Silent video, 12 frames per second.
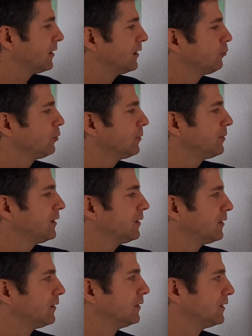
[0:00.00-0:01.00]
it will
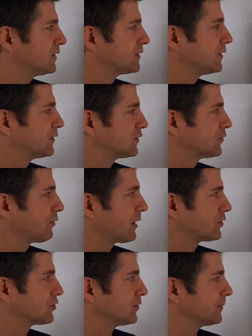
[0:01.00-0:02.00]
be this
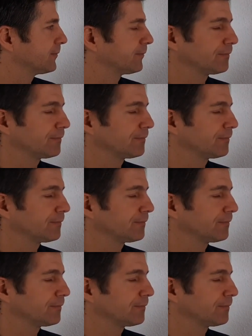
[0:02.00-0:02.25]
structure.